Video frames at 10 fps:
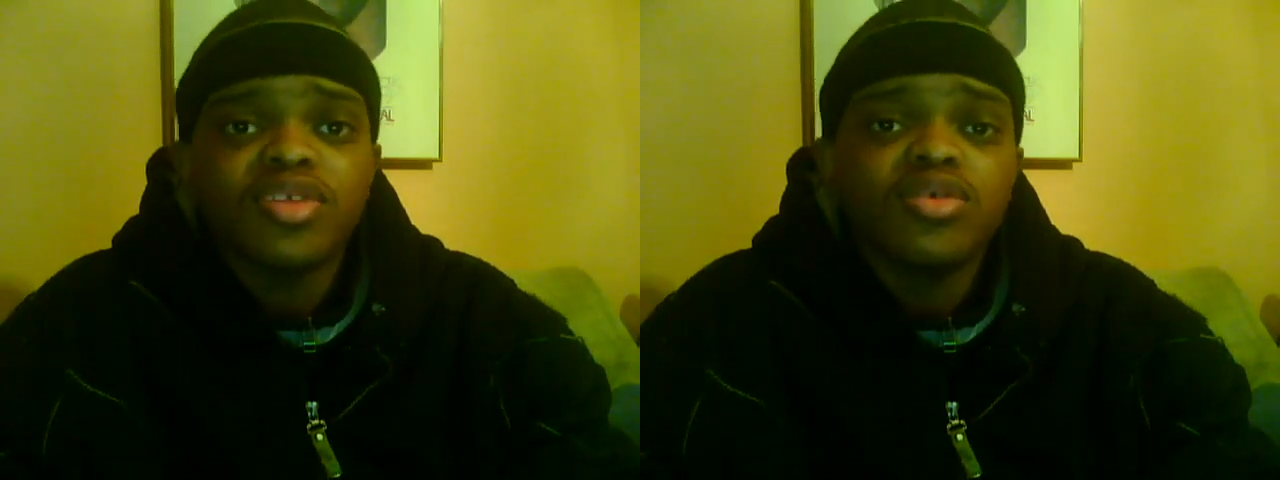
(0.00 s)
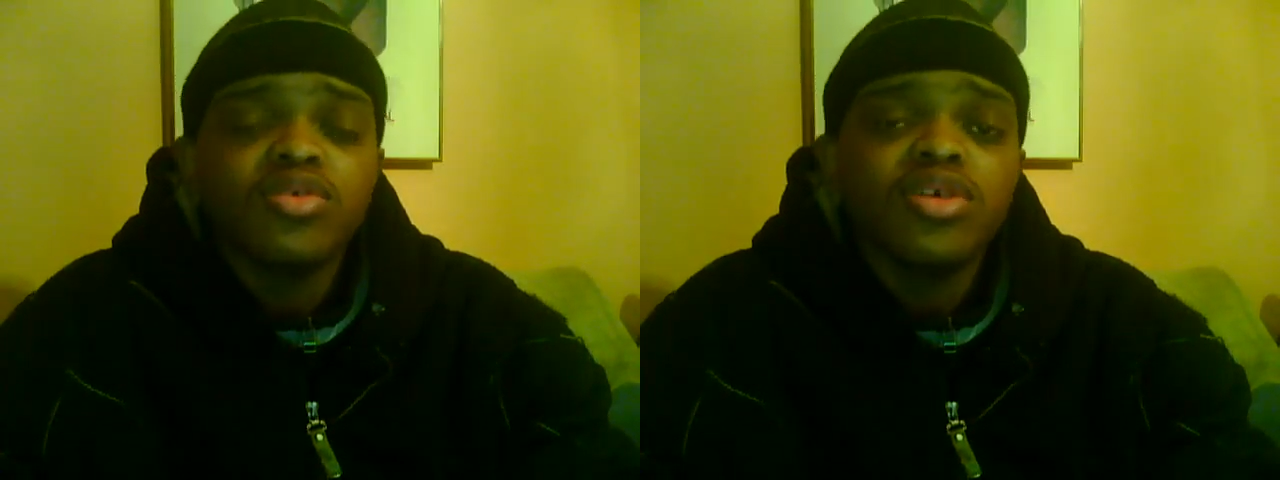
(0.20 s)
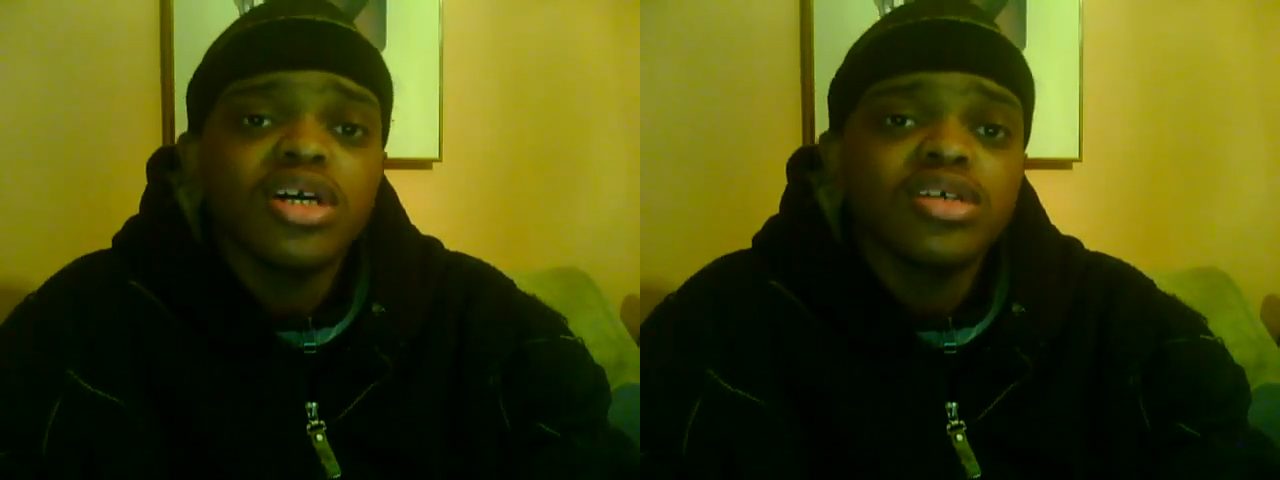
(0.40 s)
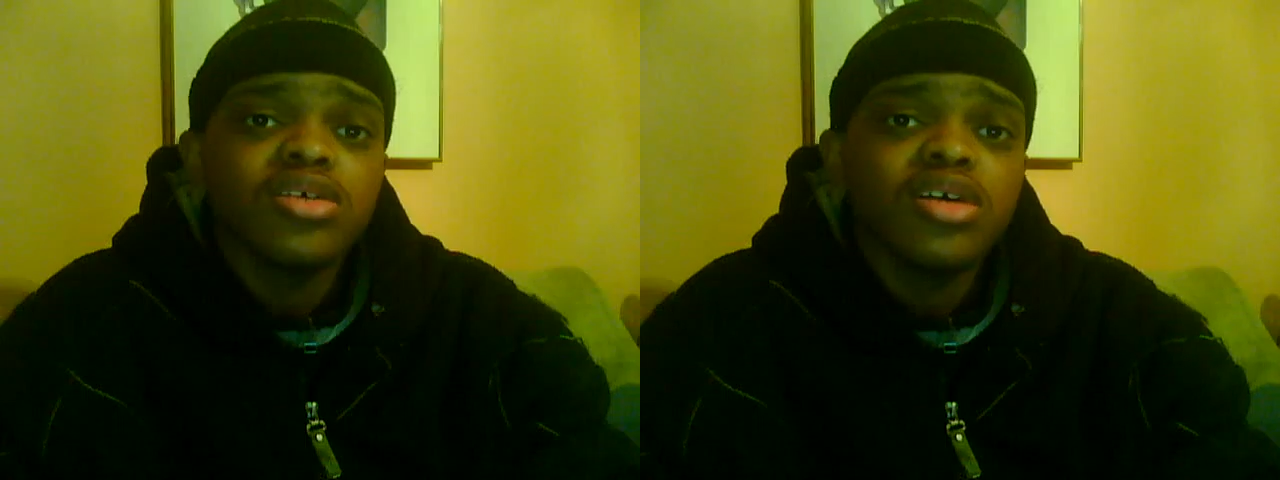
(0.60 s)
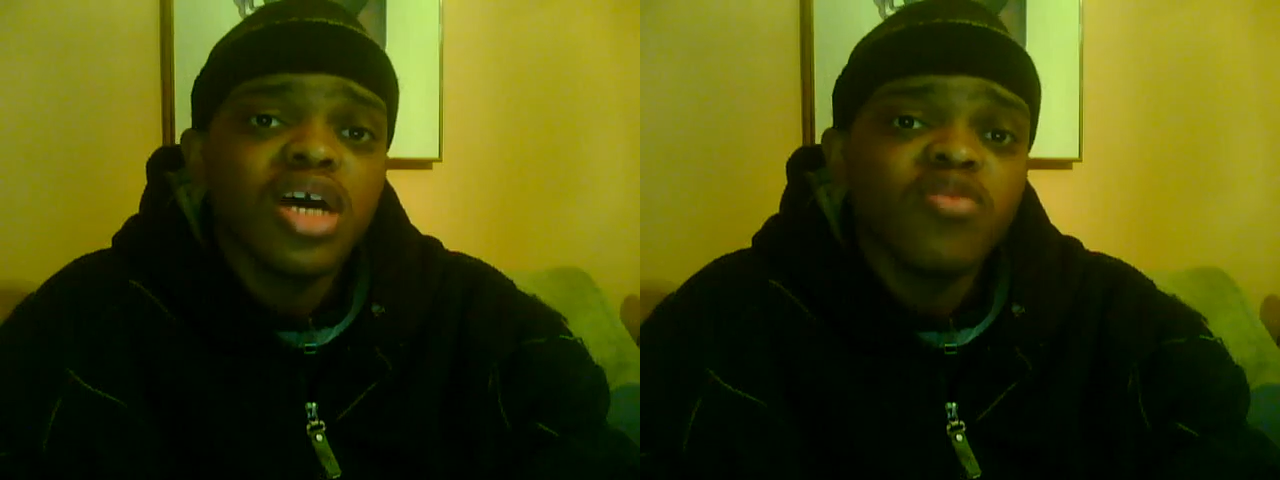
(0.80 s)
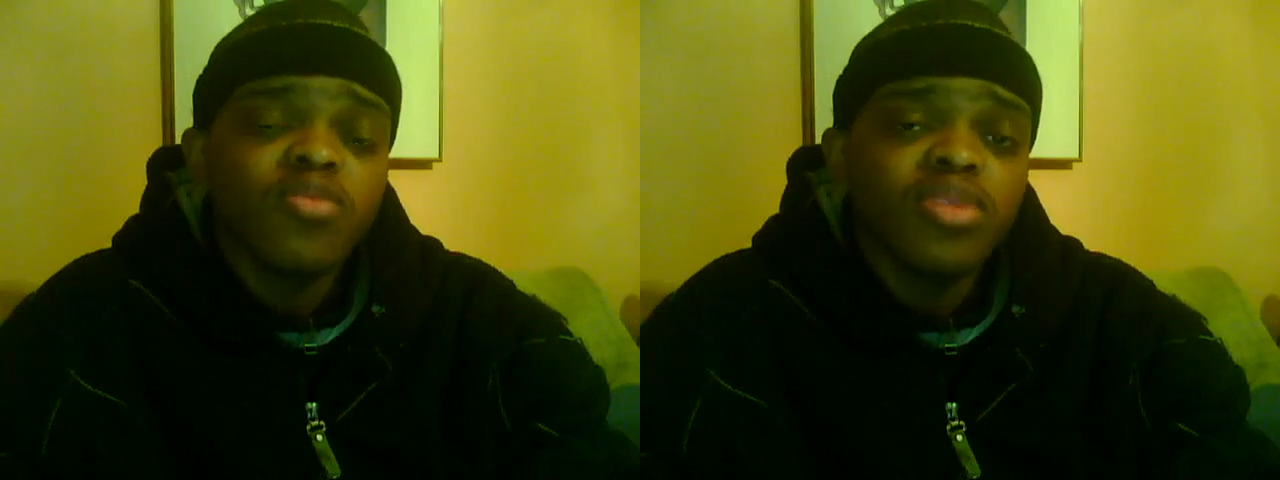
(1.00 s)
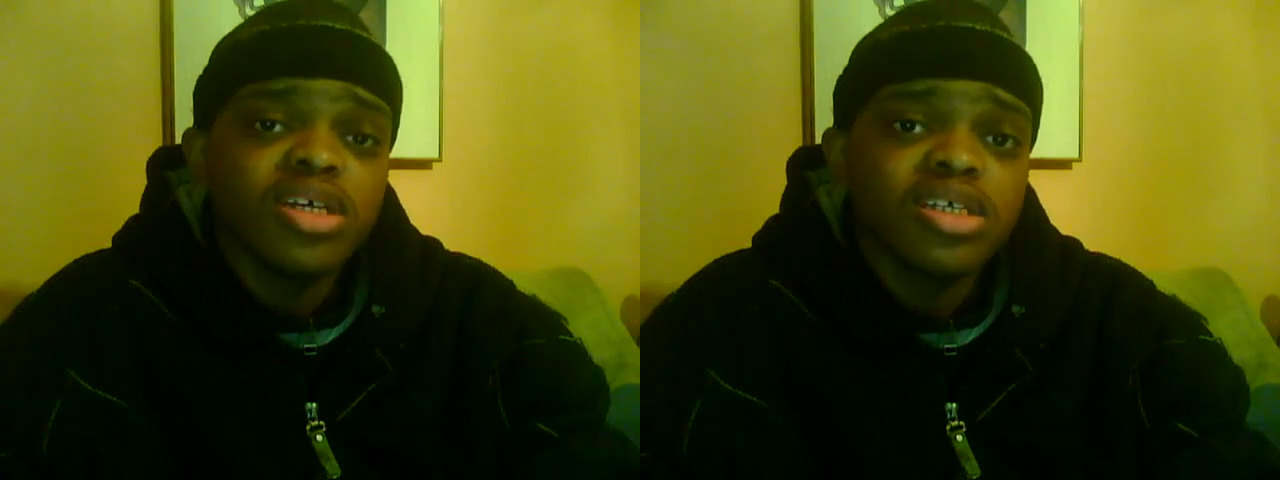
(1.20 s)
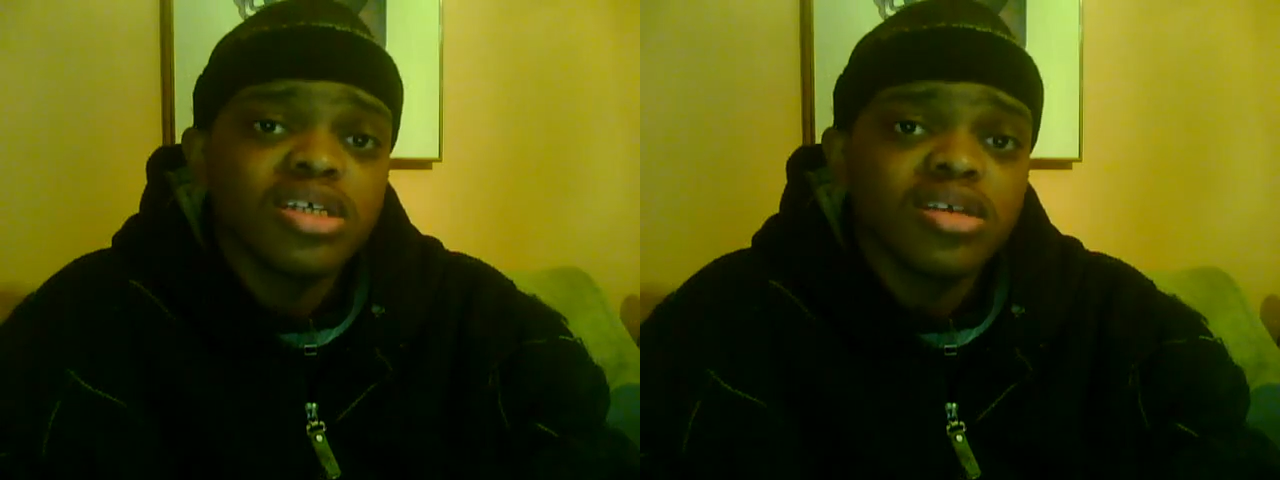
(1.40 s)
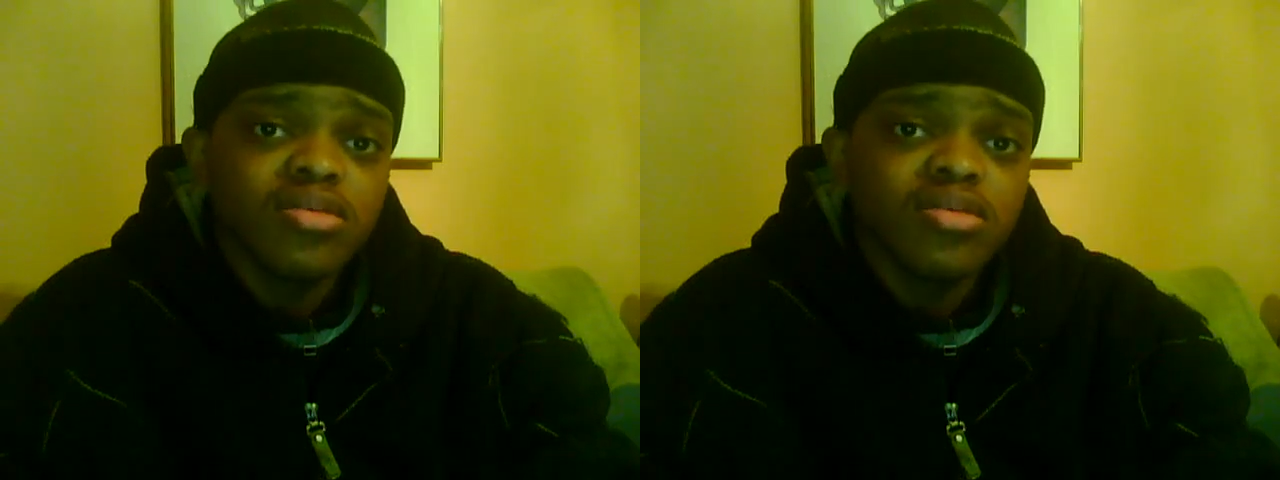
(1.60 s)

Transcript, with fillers: you, know, you guys all have a blessed